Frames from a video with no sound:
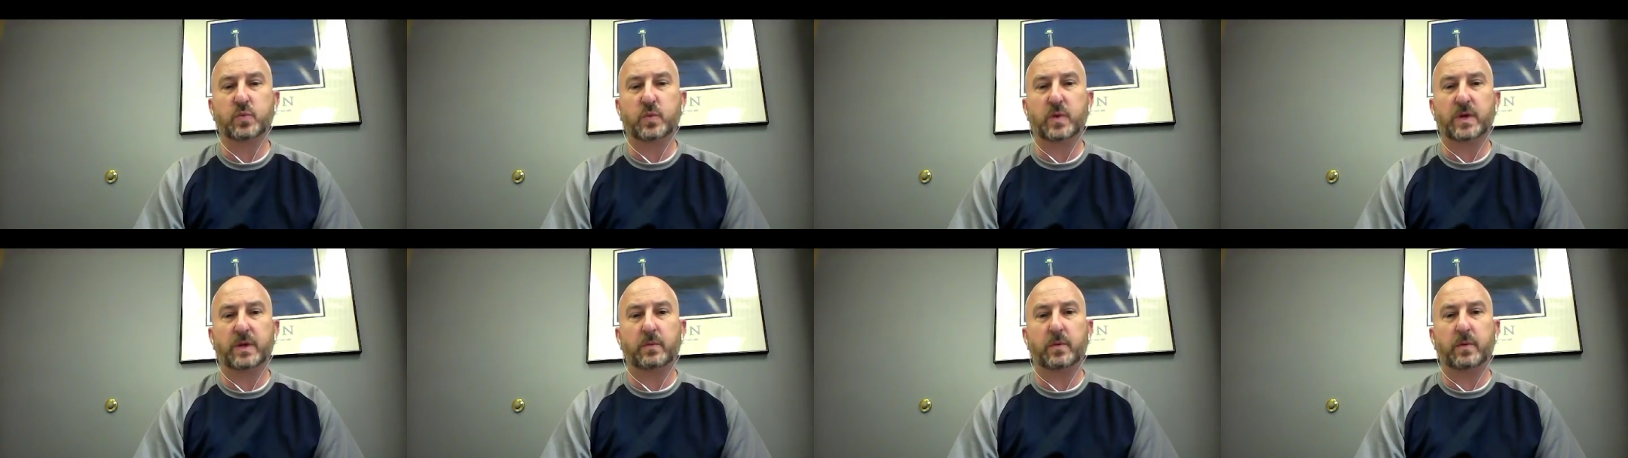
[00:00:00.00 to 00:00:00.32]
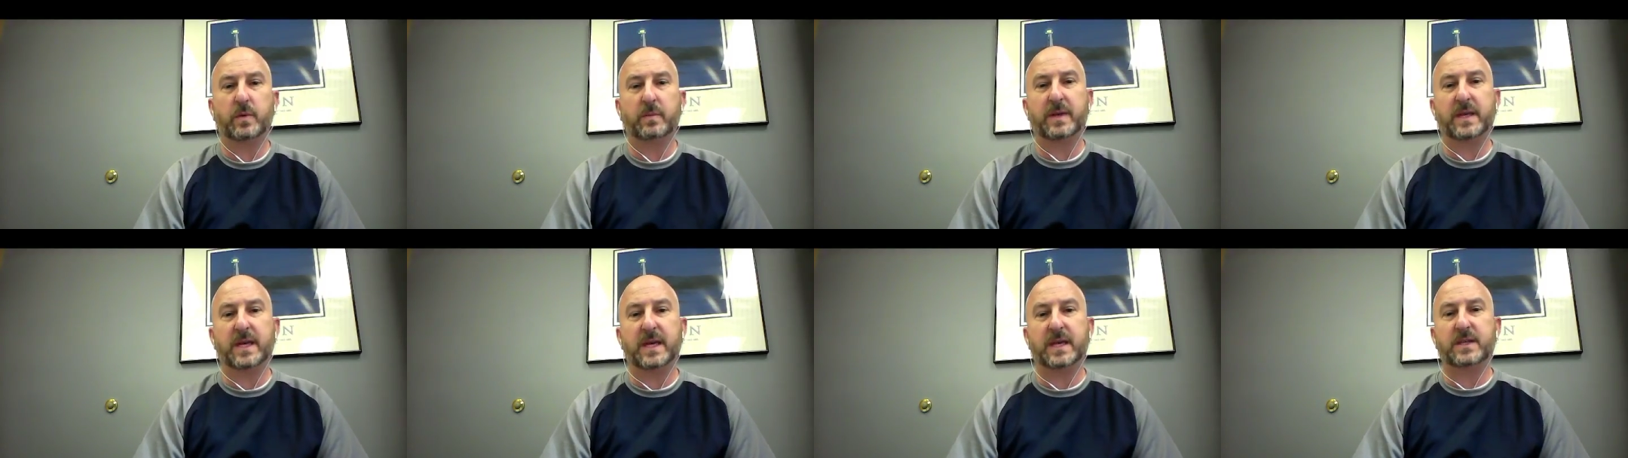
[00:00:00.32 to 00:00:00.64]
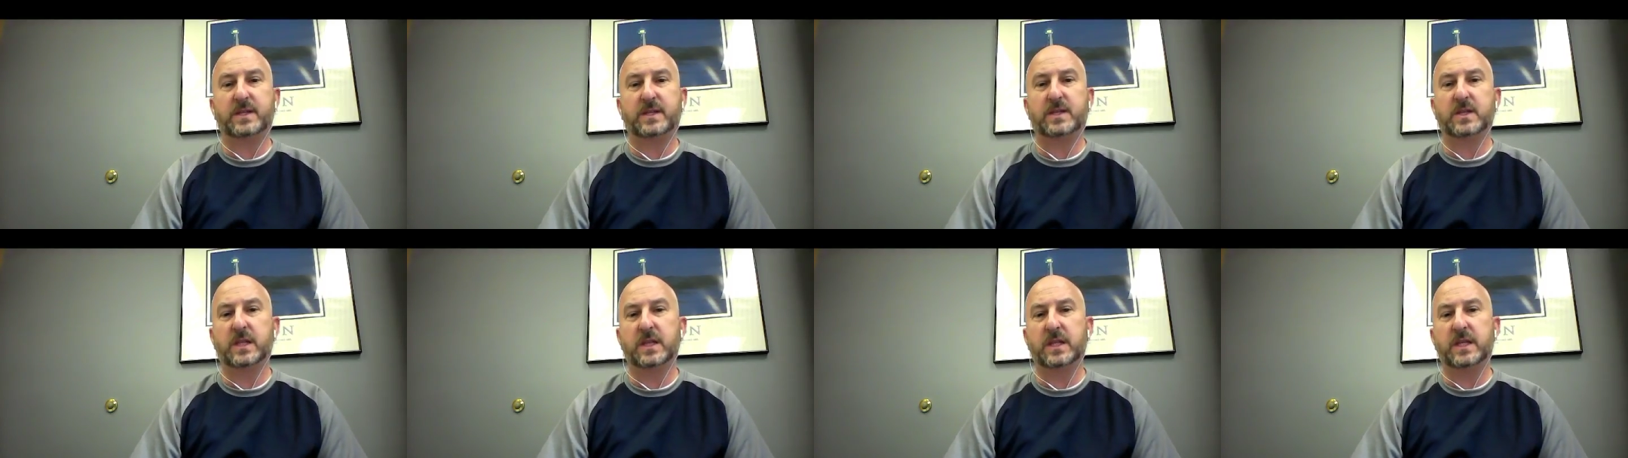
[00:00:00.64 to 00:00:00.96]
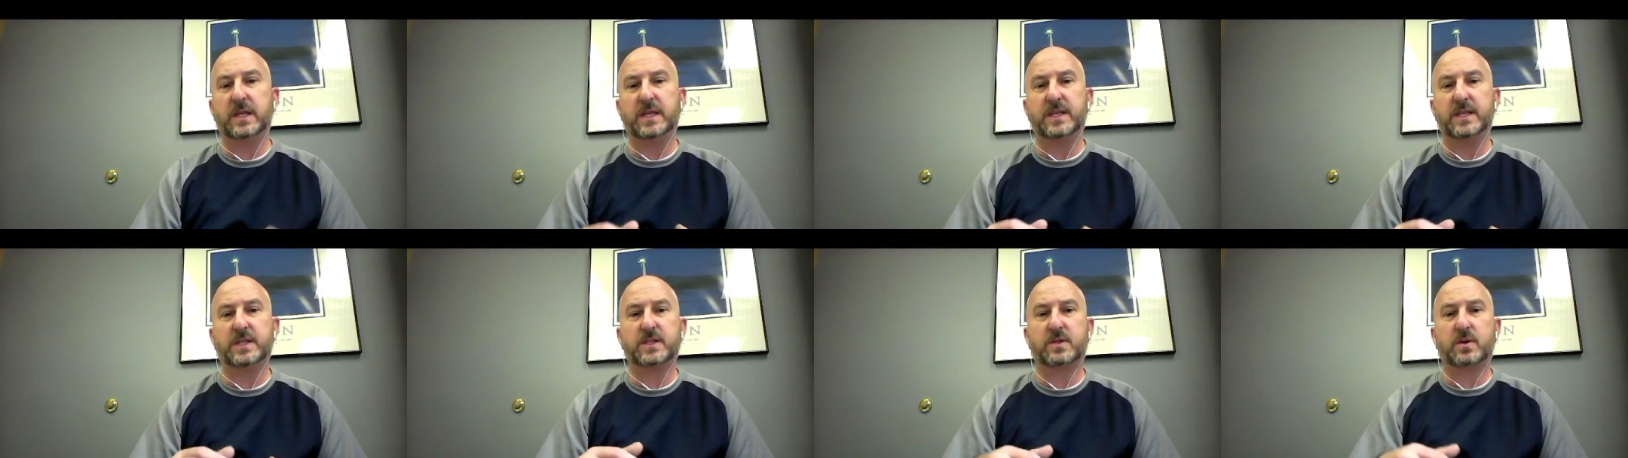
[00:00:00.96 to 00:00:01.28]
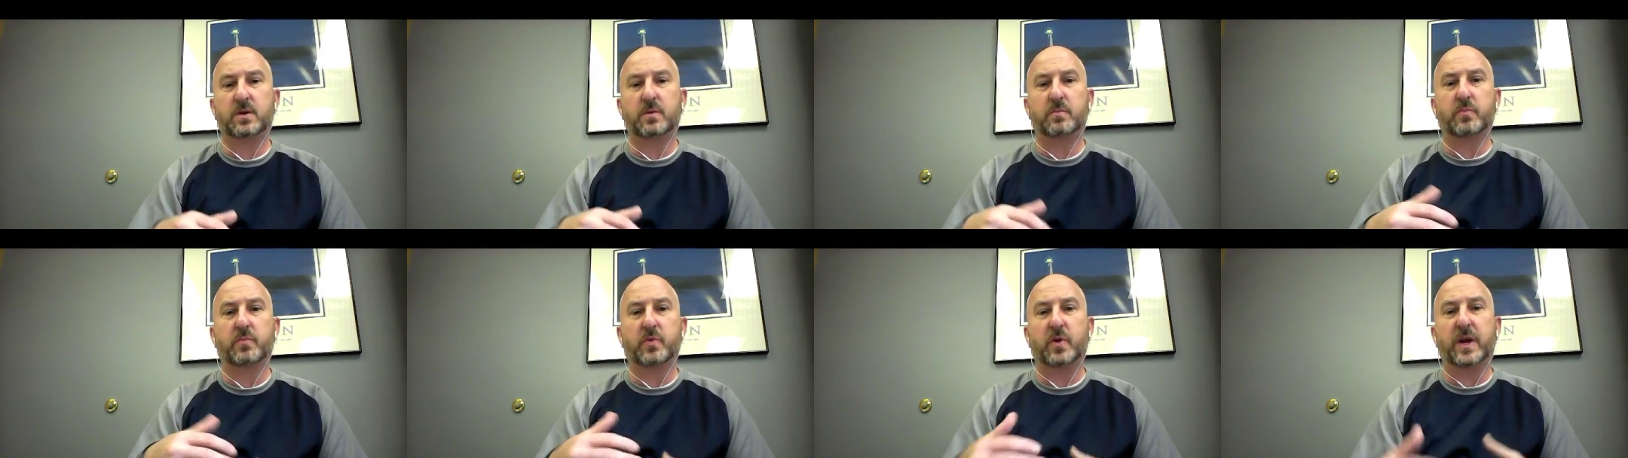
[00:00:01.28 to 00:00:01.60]
We began to list
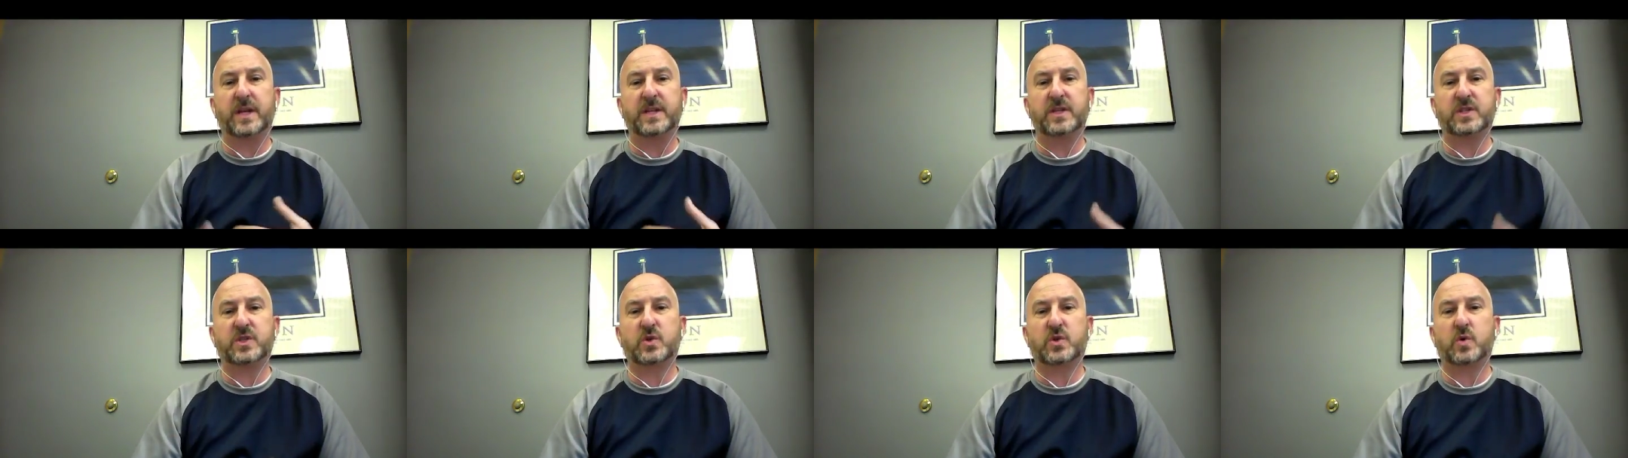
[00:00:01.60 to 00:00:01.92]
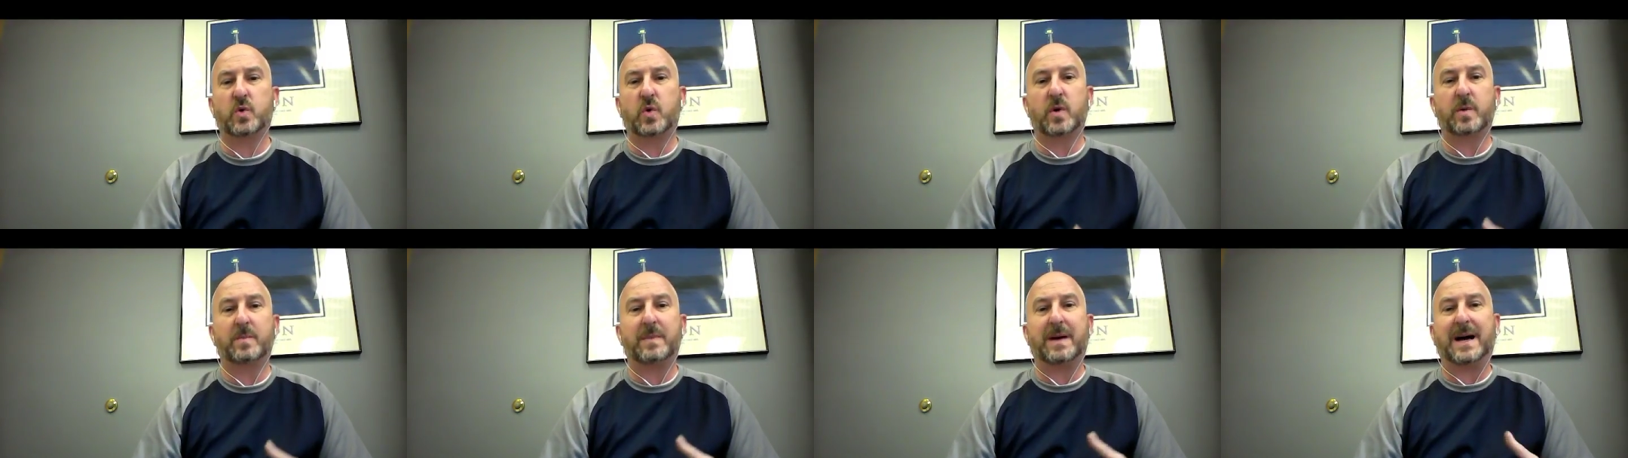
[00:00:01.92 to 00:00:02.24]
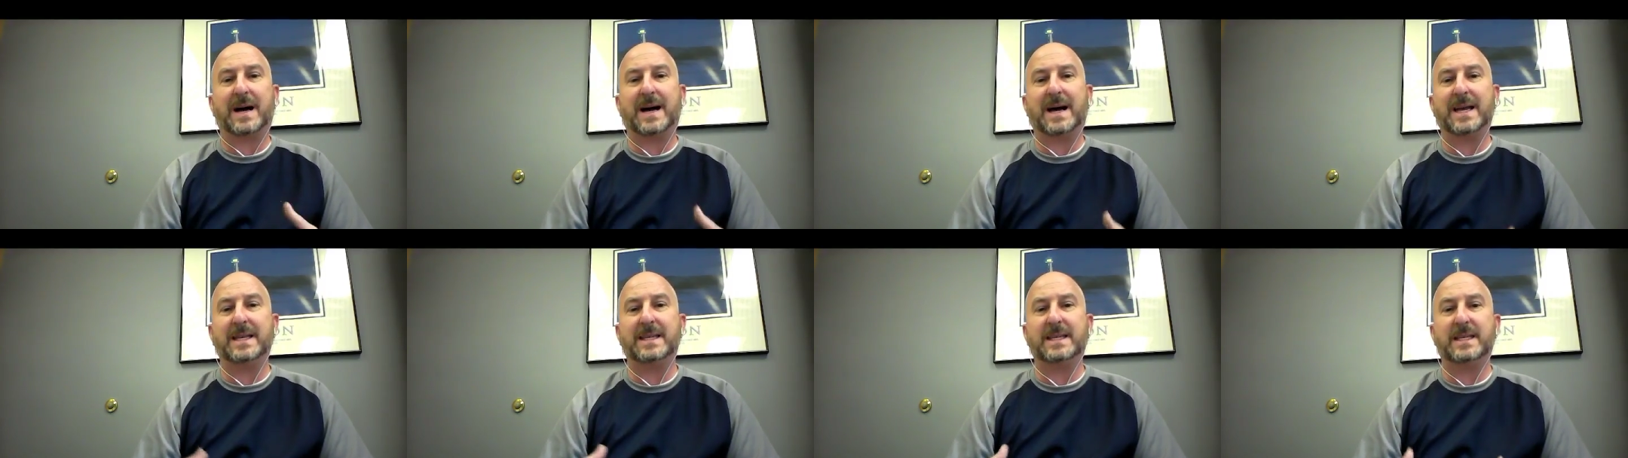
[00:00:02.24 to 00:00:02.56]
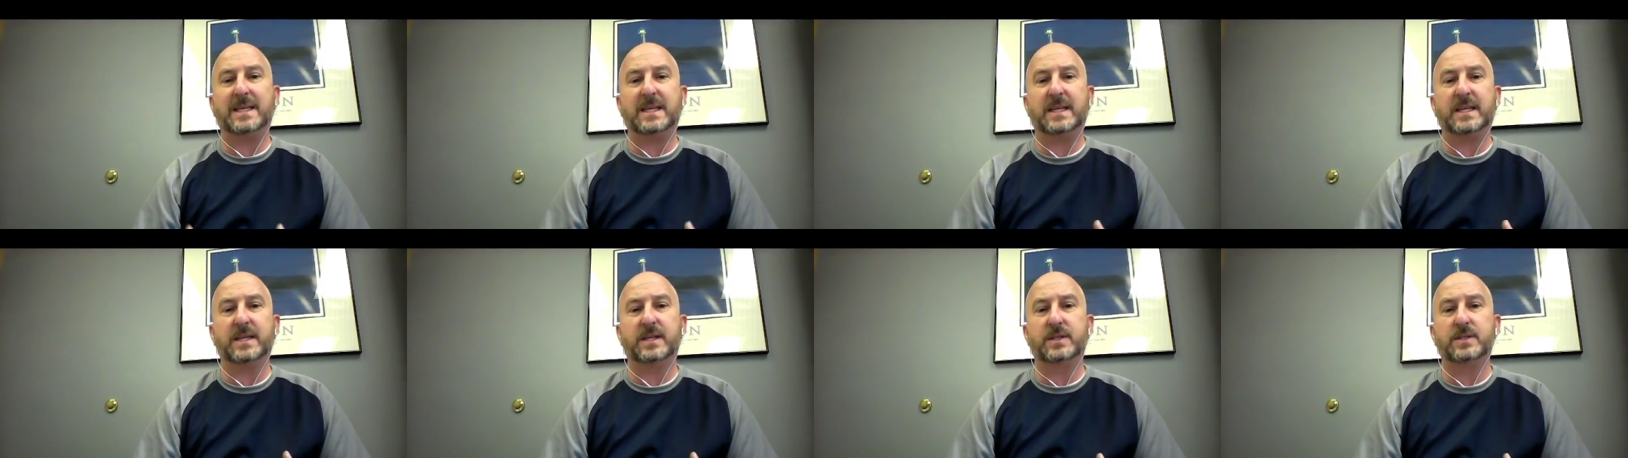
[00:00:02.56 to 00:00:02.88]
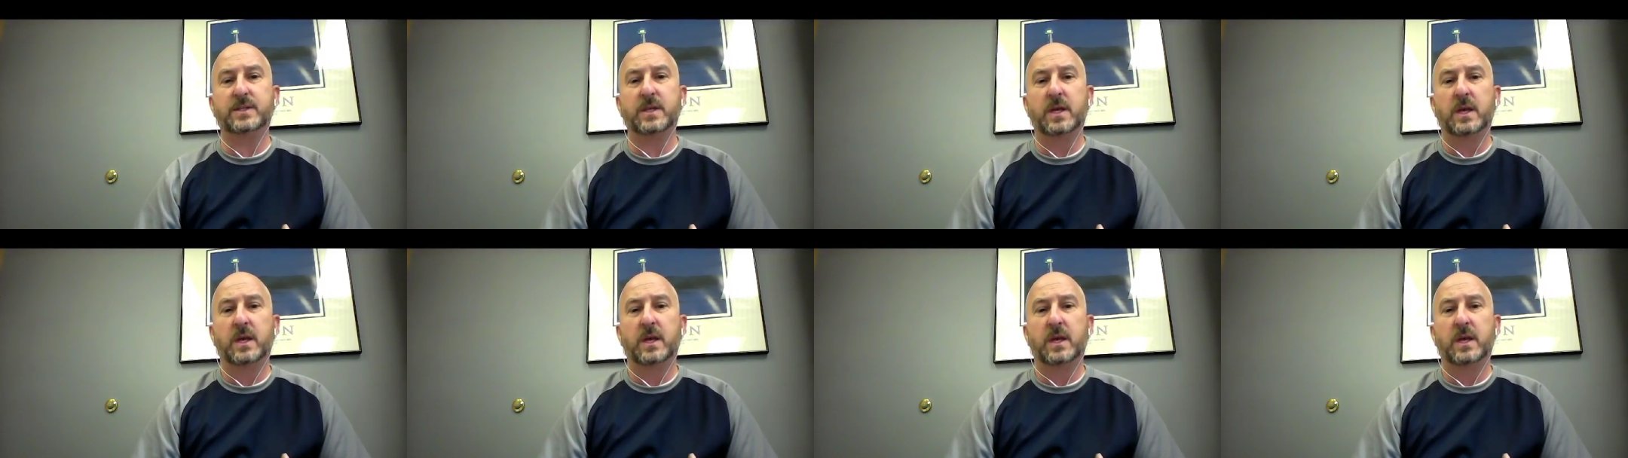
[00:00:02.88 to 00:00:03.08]
or brainstorm ideas